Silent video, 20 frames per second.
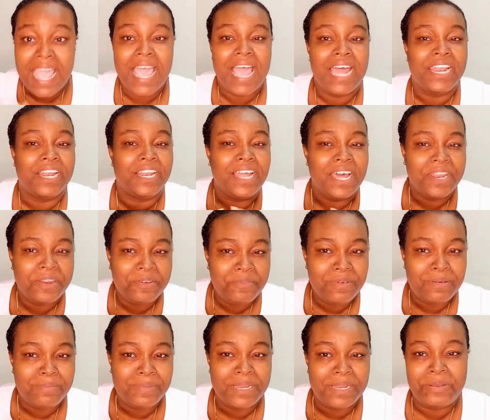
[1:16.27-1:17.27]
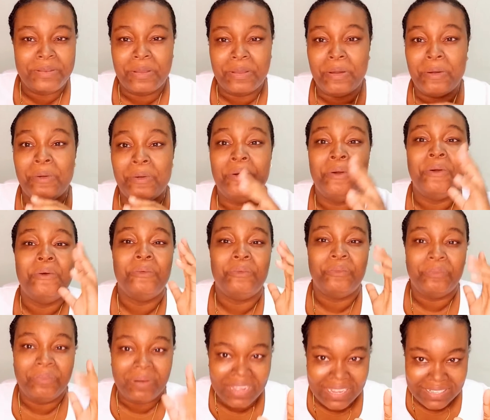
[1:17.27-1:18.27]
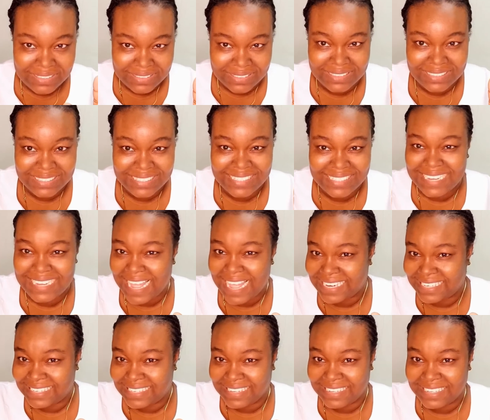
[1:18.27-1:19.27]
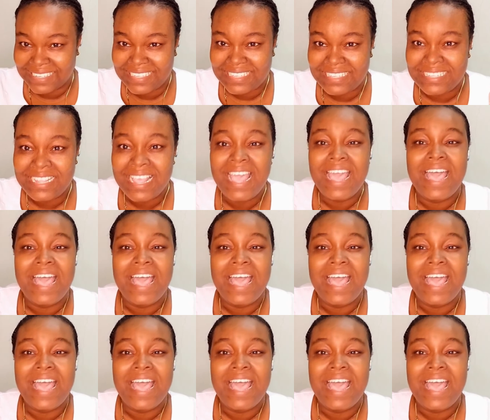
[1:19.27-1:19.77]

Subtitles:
And a lot of women know what that does,